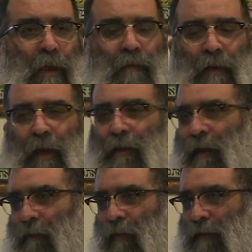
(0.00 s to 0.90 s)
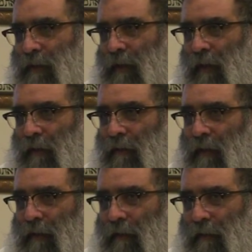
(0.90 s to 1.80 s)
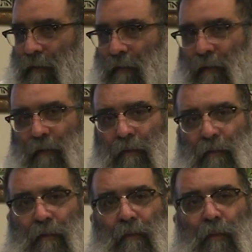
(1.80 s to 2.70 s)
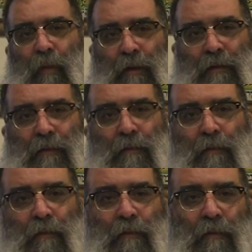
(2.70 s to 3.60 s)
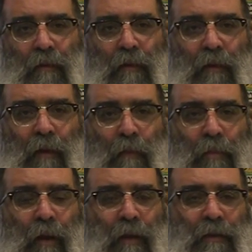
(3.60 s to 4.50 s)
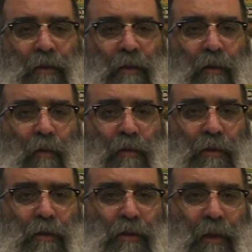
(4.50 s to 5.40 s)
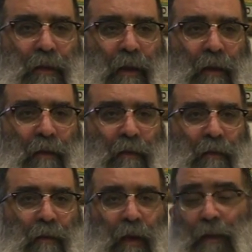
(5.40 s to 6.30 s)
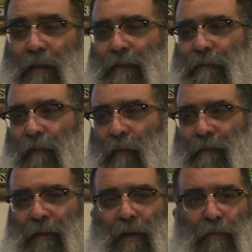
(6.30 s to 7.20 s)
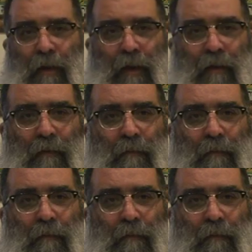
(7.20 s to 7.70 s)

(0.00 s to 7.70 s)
Even now there are voices in England that wants to abolish kosher shchita. And that's a form of decree.